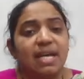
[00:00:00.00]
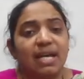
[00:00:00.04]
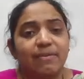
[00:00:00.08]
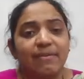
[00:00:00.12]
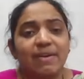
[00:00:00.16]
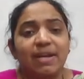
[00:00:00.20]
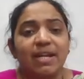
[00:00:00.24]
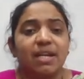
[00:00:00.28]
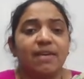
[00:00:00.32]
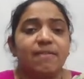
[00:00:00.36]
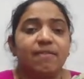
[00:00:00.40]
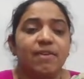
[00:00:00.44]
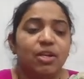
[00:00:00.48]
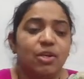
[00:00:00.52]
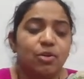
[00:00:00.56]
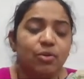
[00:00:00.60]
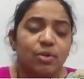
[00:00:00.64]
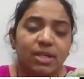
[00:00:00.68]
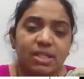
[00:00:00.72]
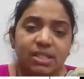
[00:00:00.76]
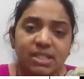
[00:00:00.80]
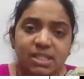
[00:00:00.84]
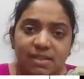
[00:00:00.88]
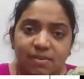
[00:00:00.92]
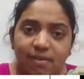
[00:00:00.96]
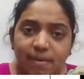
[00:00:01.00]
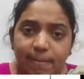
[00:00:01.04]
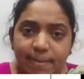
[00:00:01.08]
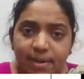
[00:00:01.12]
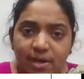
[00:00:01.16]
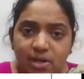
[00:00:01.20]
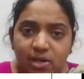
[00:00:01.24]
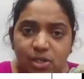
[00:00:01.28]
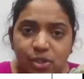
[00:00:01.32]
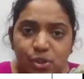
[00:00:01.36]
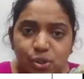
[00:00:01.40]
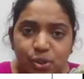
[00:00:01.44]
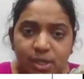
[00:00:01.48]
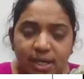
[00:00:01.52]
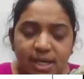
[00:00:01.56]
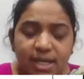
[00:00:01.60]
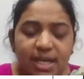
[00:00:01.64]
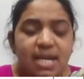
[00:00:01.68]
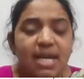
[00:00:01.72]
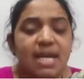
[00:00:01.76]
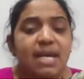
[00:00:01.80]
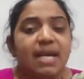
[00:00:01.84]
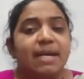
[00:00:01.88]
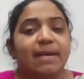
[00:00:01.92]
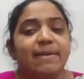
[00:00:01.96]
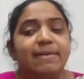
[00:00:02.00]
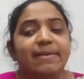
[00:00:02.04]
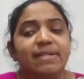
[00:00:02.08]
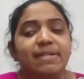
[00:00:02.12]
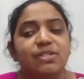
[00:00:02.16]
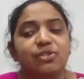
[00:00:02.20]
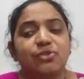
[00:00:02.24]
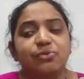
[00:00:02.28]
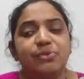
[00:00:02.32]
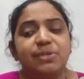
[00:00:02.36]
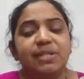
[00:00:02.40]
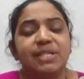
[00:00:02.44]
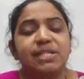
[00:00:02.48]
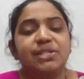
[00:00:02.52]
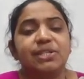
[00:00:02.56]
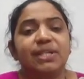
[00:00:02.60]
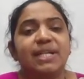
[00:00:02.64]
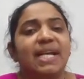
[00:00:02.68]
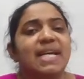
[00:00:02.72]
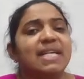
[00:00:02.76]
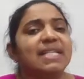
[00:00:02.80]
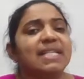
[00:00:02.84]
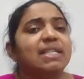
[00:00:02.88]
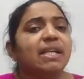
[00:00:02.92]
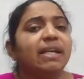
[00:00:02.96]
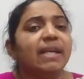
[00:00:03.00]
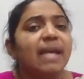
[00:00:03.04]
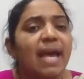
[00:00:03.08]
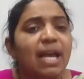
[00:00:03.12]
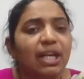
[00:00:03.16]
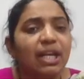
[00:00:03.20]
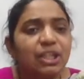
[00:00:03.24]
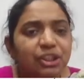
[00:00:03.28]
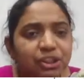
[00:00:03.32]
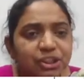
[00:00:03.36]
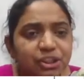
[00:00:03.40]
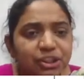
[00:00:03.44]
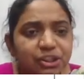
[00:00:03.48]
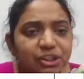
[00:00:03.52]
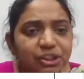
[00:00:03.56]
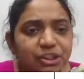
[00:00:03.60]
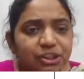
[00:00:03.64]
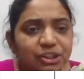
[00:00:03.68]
whenever you receive a bearer check, it is treated as a cash.